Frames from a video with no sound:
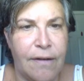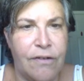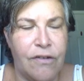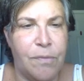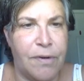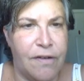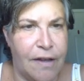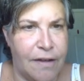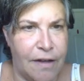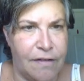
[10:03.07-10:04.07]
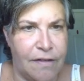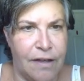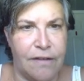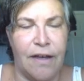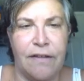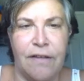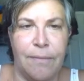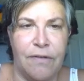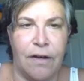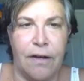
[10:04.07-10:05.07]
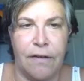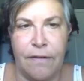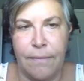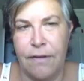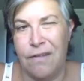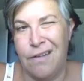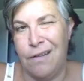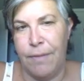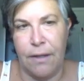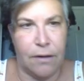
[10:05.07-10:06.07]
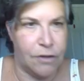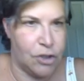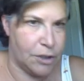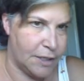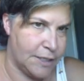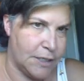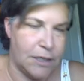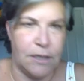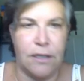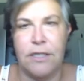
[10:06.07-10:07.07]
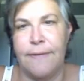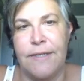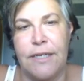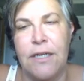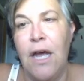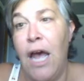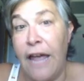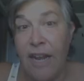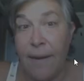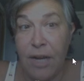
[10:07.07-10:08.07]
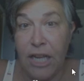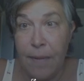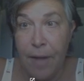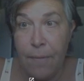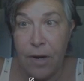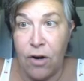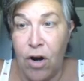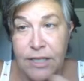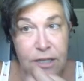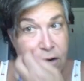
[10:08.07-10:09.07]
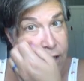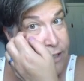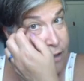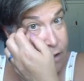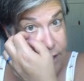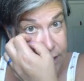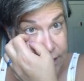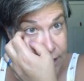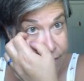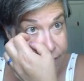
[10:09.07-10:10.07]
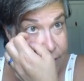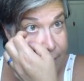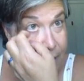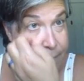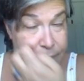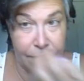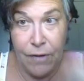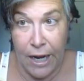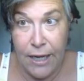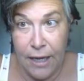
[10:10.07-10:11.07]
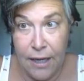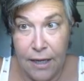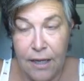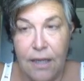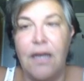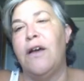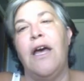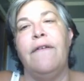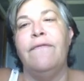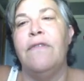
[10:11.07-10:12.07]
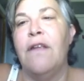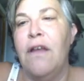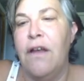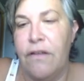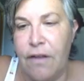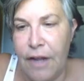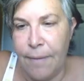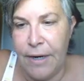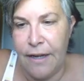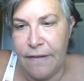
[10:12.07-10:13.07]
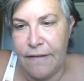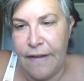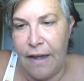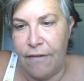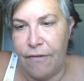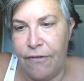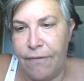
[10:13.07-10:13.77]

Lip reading: Let's just pretend that that's the exact same size. This can be a little tricky. It's not going to be the same size. And then I'm going to keep going across and across and across until I fill them up, right? Okay. So then I'm going to hit save.